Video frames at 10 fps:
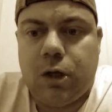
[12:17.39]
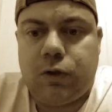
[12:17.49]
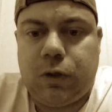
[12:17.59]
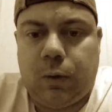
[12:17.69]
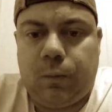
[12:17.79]

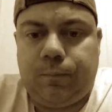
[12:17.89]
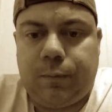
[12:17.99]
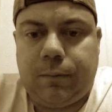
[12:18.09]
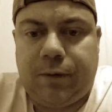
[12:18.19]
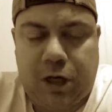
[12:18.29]
So
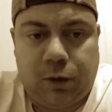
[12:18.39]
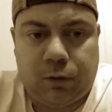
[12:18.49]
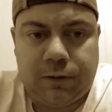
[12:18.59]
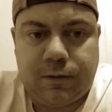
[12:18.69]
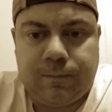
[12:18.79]
pitching
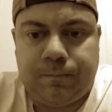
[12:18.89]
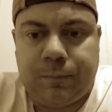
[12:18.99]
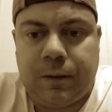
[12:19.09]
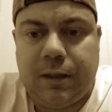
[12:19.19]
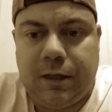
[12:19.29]
runs
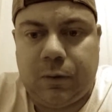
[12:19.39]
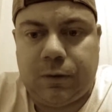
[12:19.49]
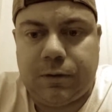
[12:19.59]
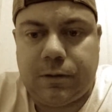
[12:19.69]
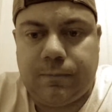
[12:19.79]

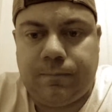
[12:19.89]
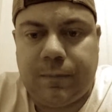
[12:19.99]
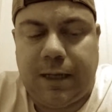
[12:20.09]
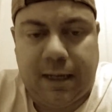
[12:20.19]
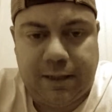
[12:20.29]
equals
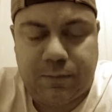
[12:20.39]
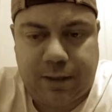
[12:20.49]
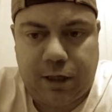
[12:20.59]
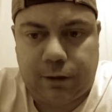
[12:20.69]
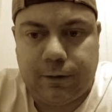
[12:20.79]
innings
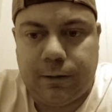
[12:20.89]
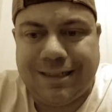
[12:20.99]
pitched